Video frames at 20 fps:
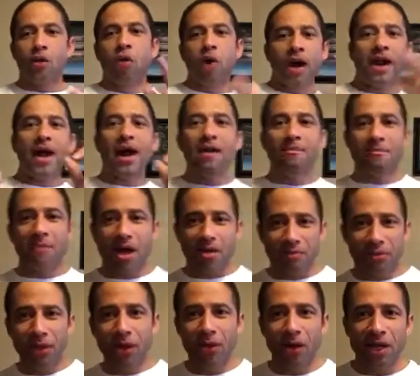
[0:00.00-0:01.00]
what up, my
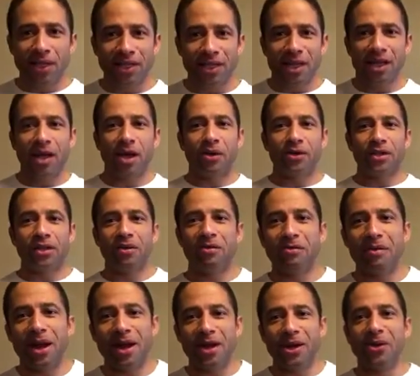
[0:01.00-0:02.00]
viewers? How's
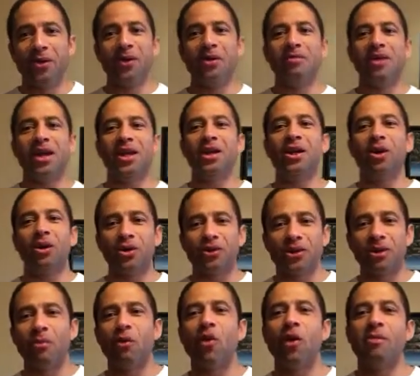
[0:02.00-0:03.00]
everybody doing, man? You know,
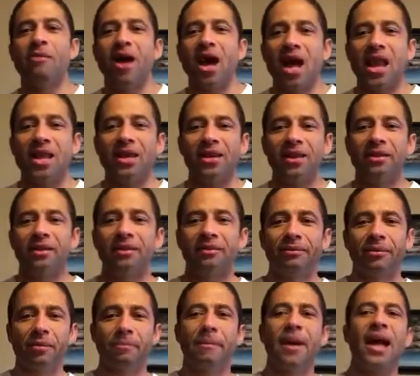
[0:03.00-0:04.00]
it's your boy
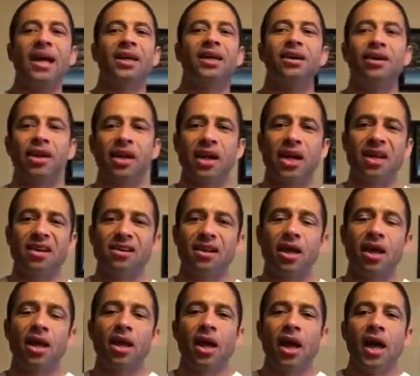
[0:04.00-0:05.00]
Marlon. I'm back here again.
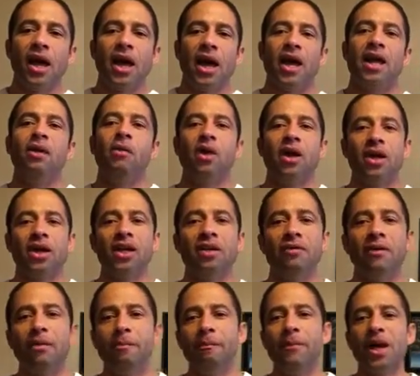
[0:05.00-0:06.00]
And I want to
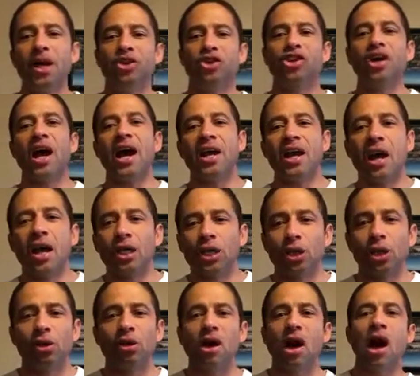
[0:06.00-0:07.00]
give a big shout out
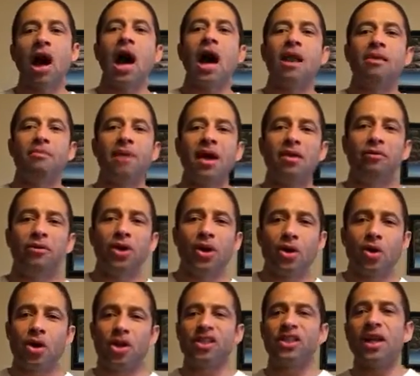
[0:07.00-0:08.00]
to all my
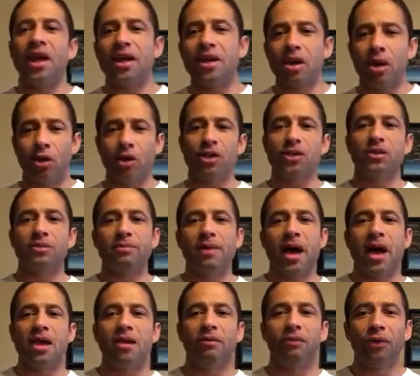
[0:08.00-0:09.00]
viewers. I noticed
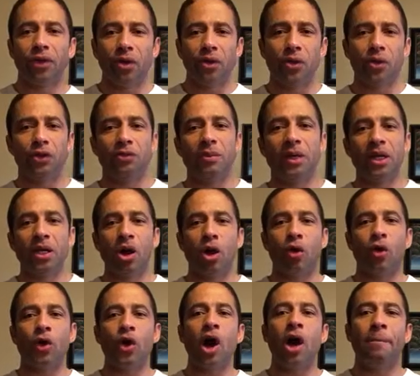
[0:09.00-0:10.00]
my views been
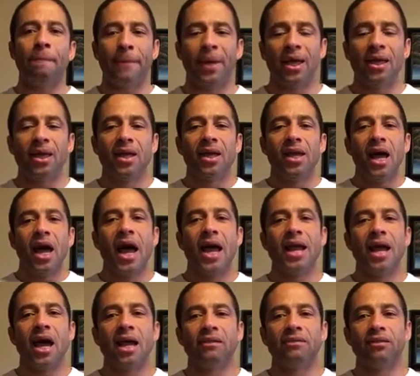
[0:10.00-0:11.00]
going up. I
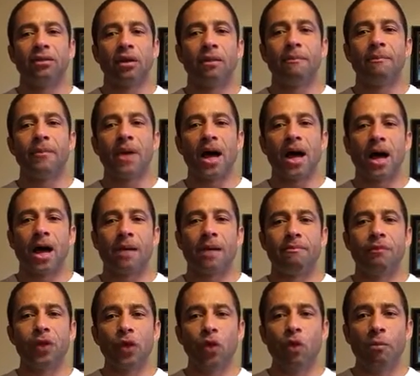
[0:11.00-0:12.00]
got some
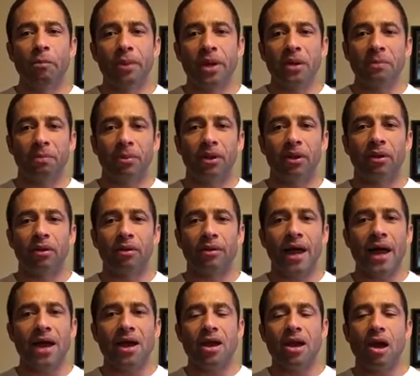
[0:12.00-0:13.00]
new people
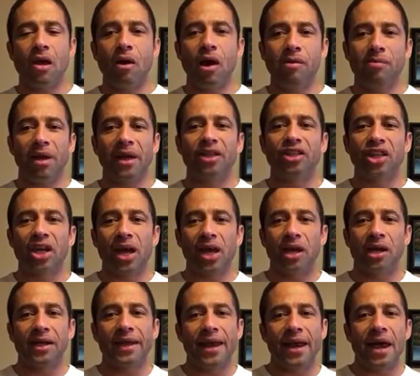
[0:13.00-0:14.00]
right now on my
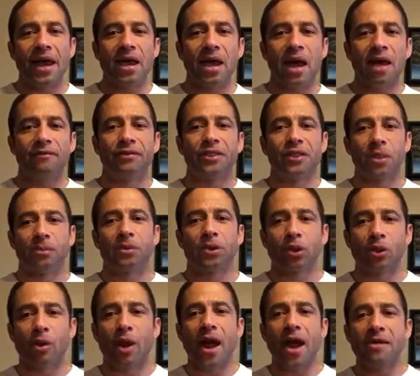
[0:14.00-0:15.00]
channel that I have
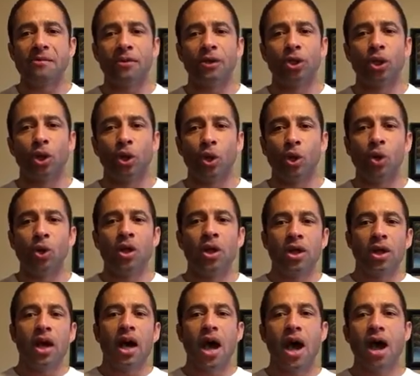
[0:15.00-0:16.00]
subscribed to.
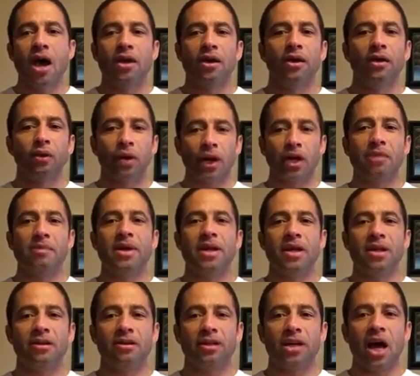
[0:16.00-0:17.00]
I'd recommend
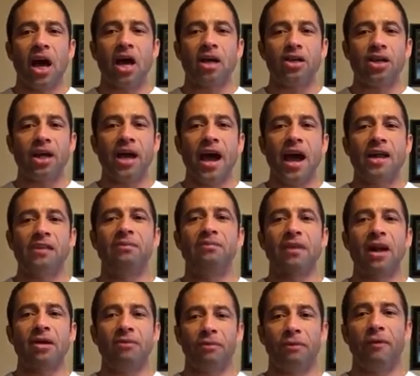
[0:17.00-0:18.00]
you call you guys
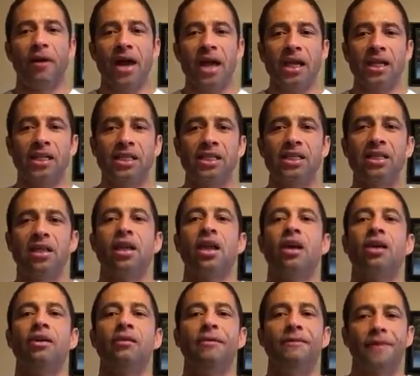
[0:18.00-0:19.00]
my friends,
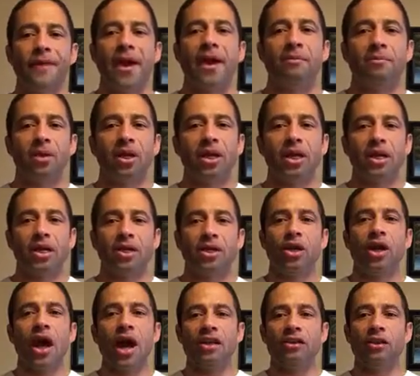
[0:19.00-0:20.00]
family.
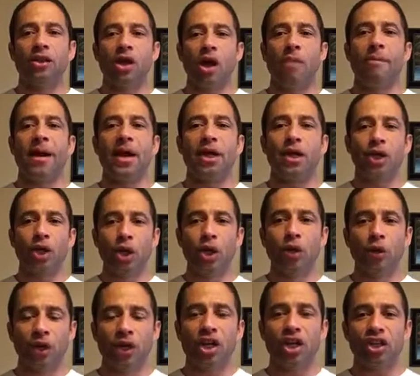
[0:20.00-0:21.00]
You guys are now my
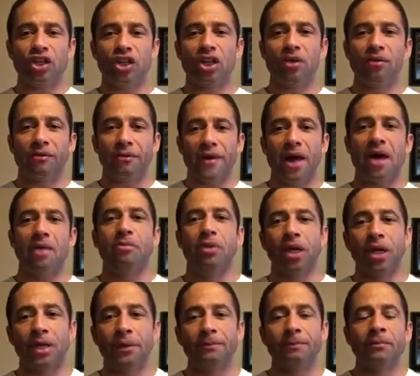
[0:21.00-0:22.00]
new addition
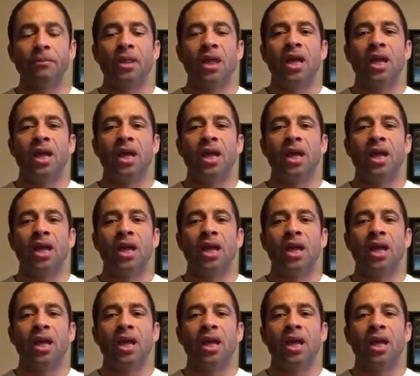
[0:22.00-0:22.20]
family.